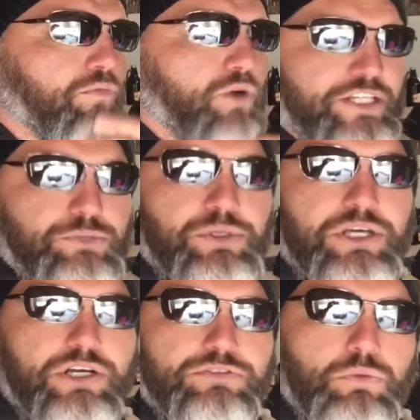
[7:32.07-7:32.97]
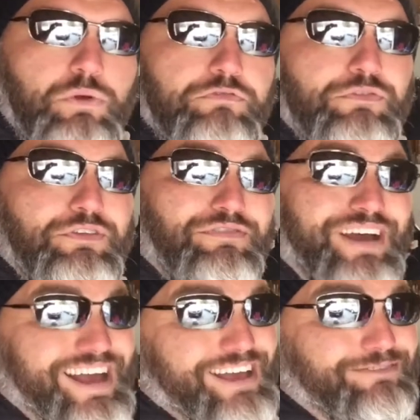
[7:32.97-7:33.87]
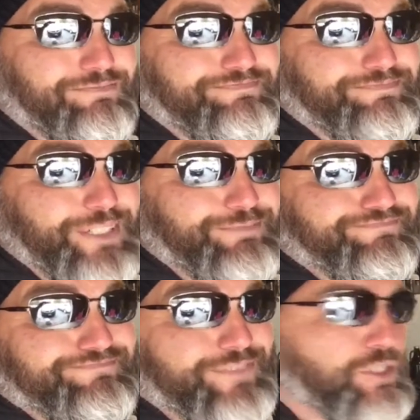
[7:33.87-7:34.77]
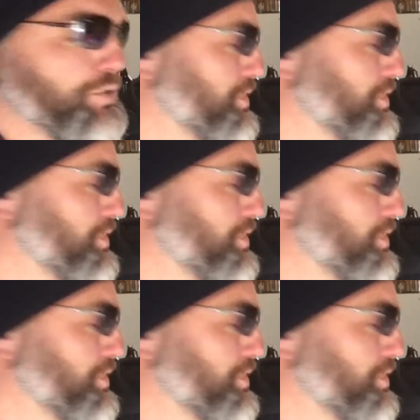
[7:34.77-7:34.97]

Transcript: recipe calls for 155. But there's a